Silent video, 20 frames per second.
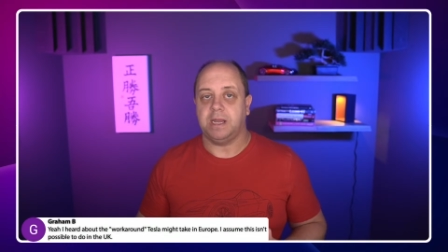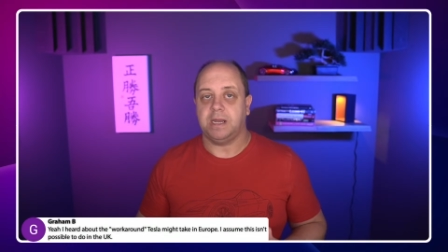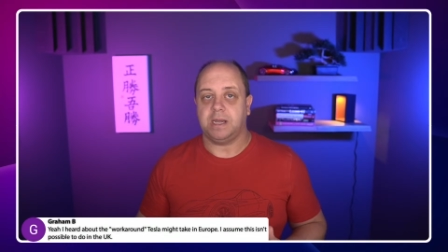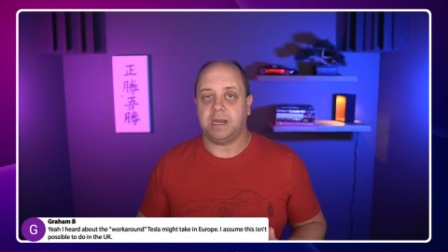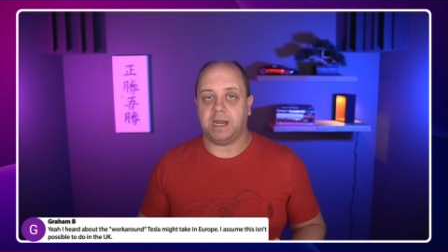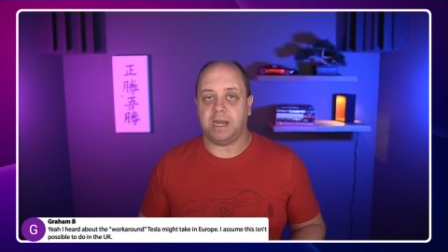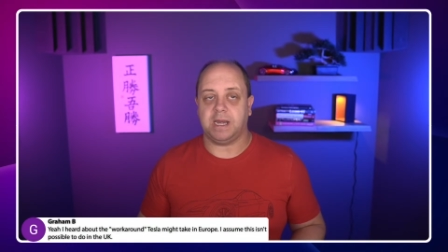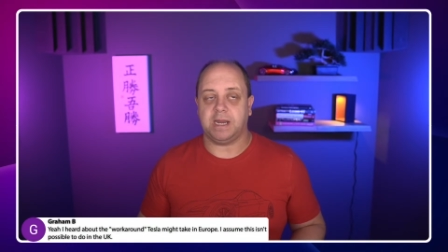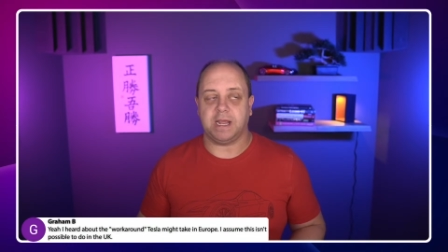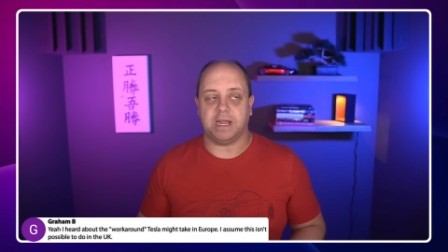
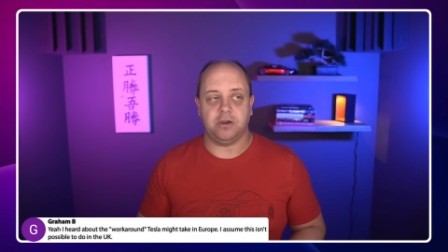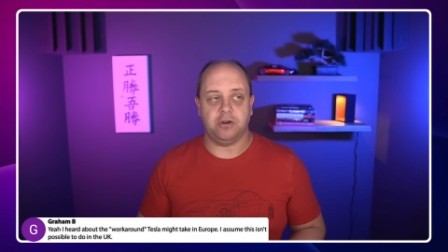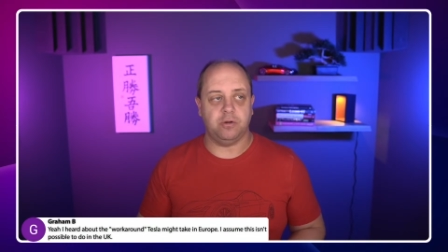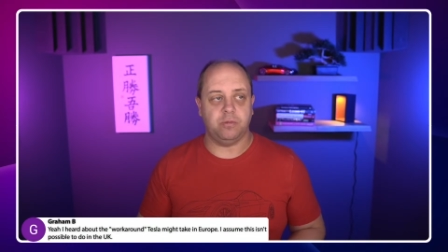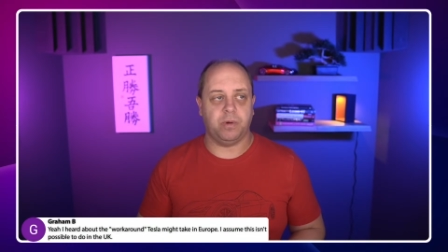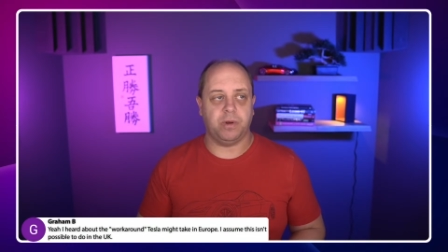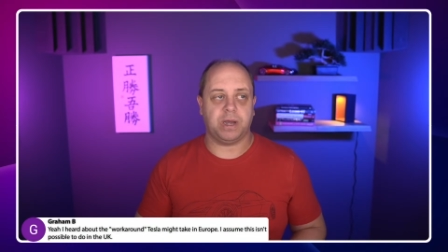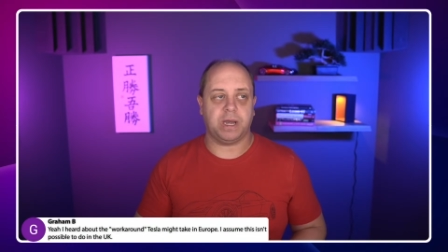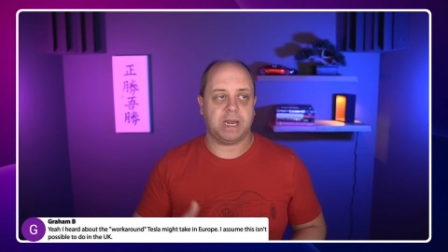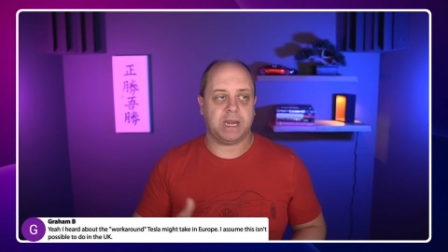that it can do,
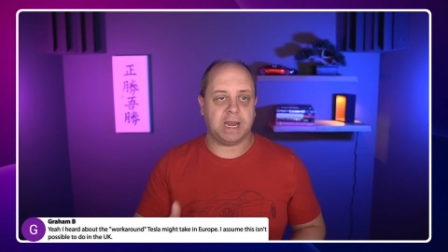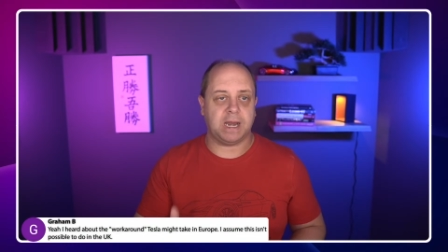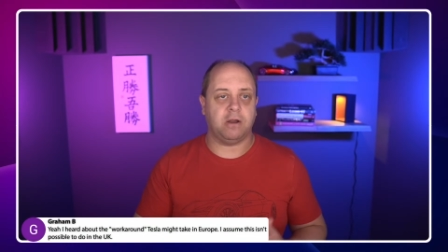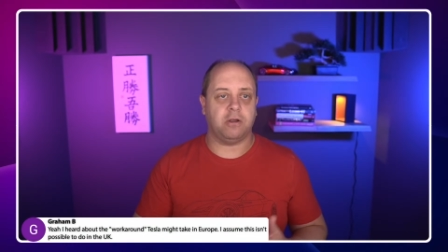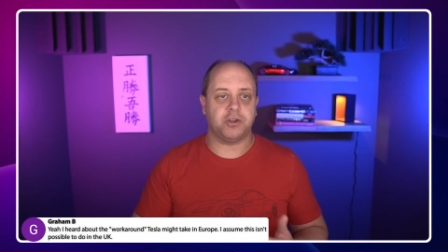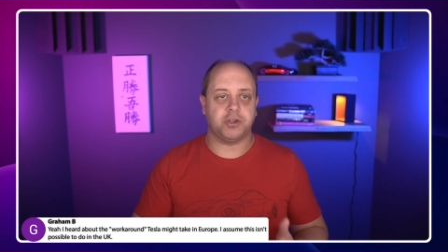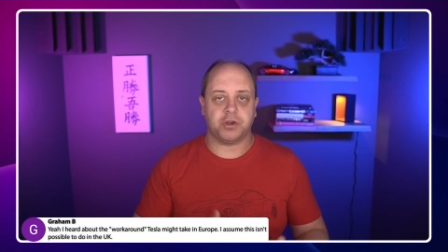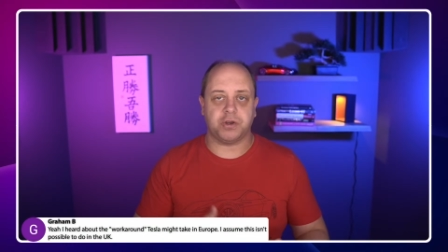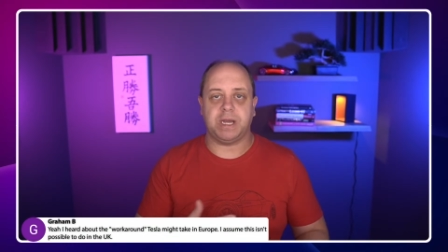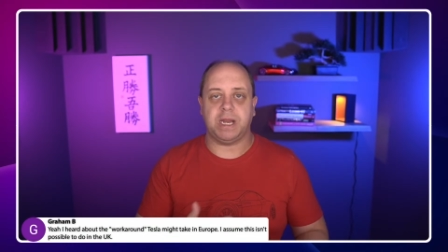but it can
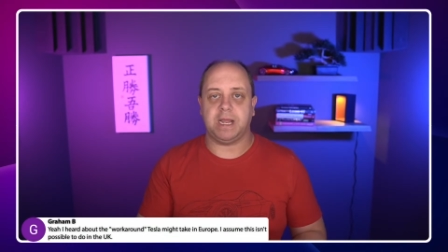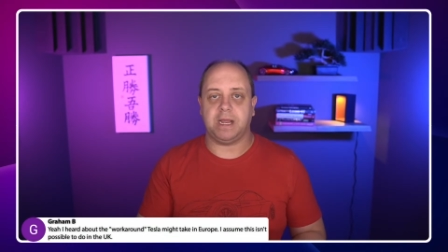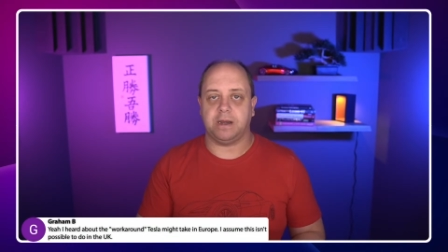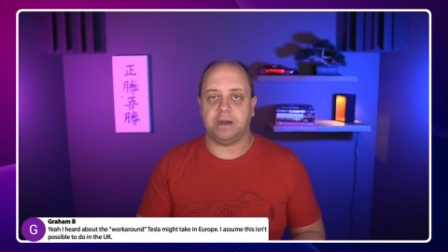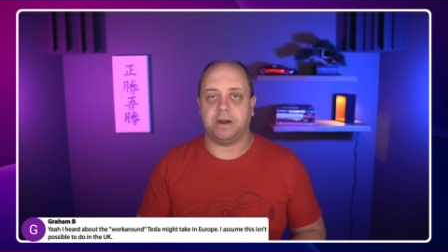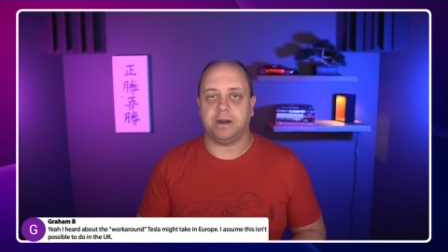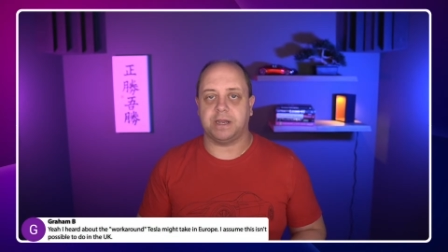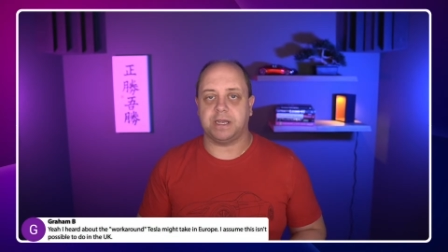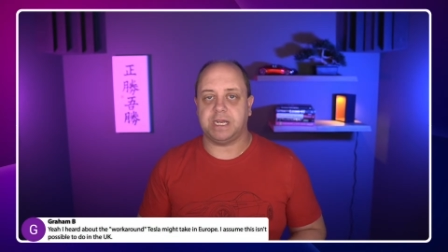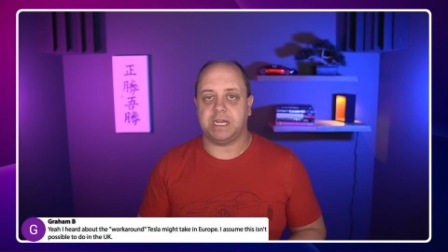also take
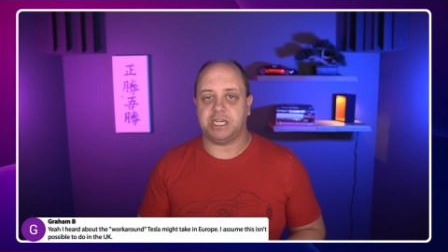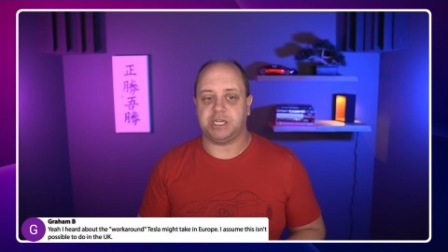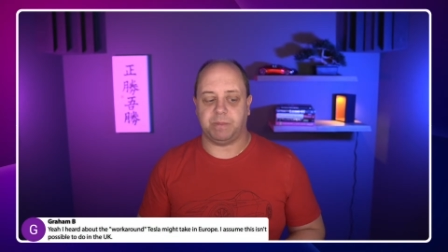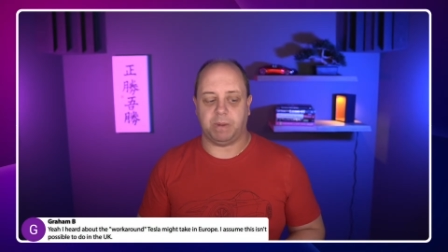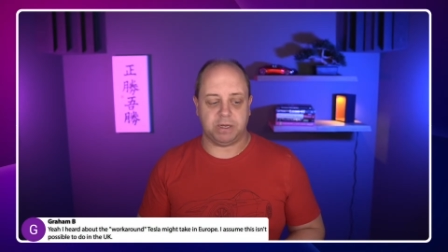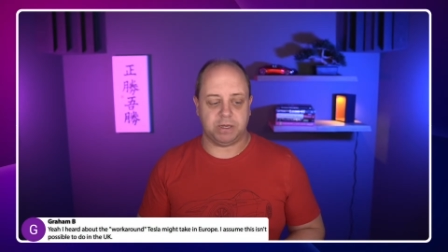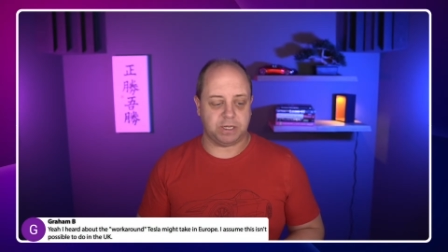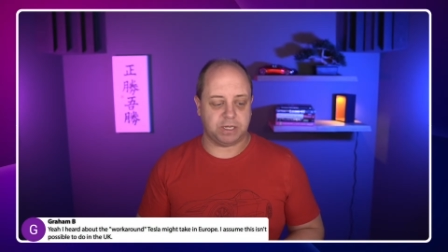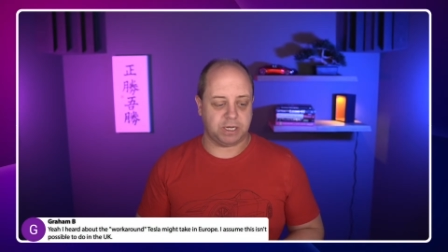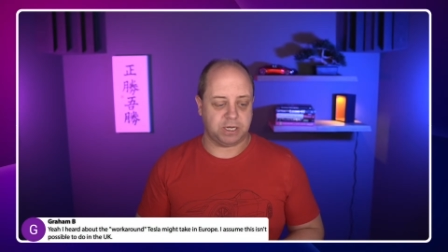another six
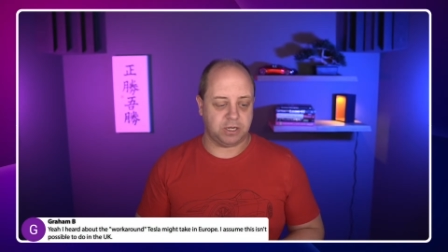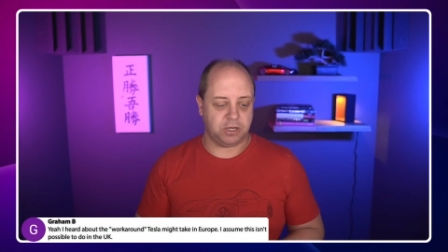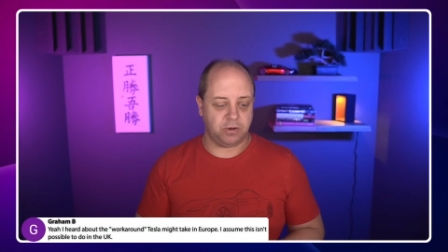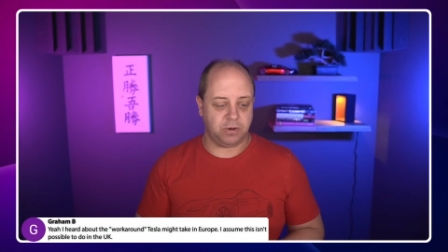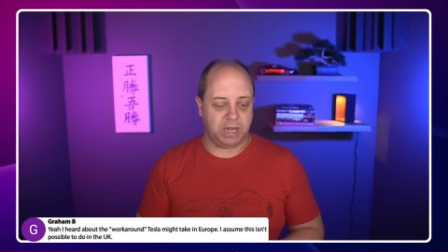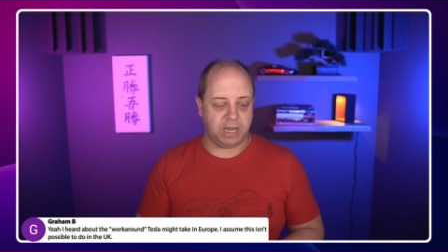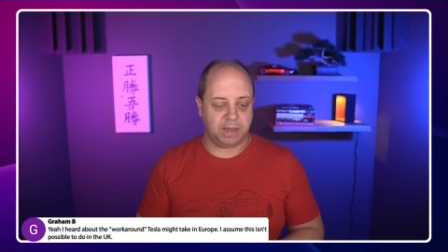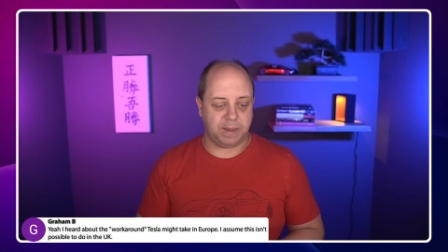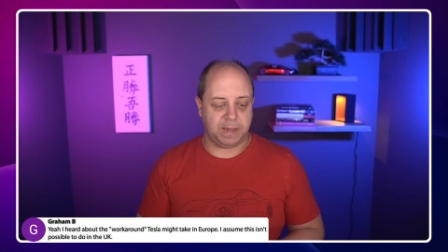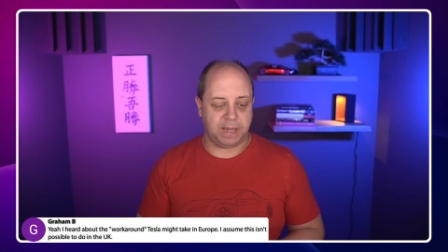months to
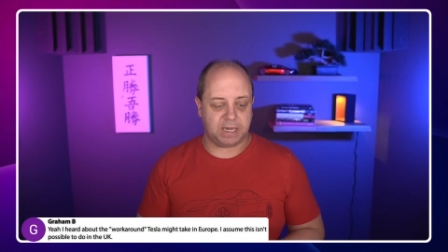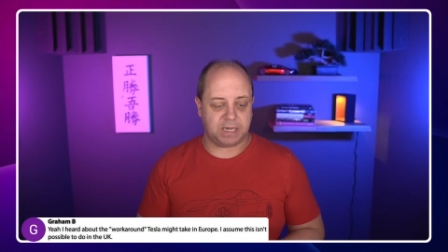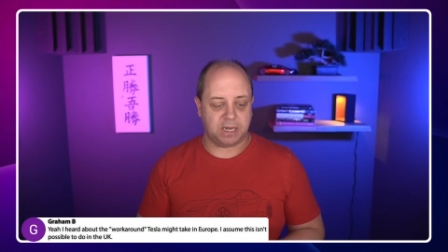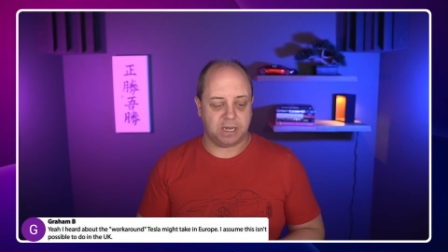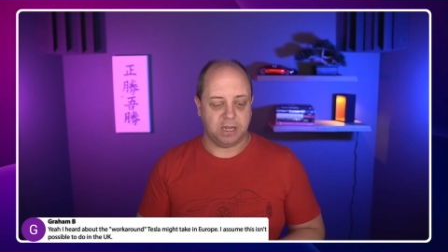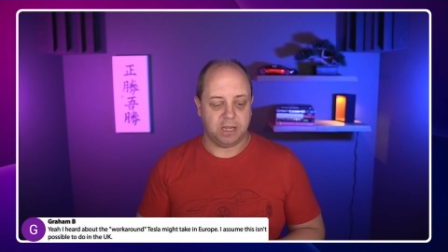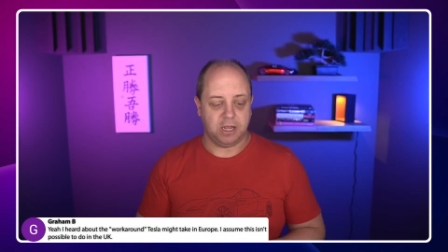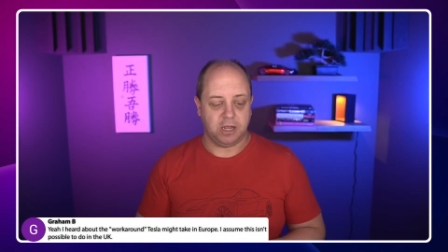get that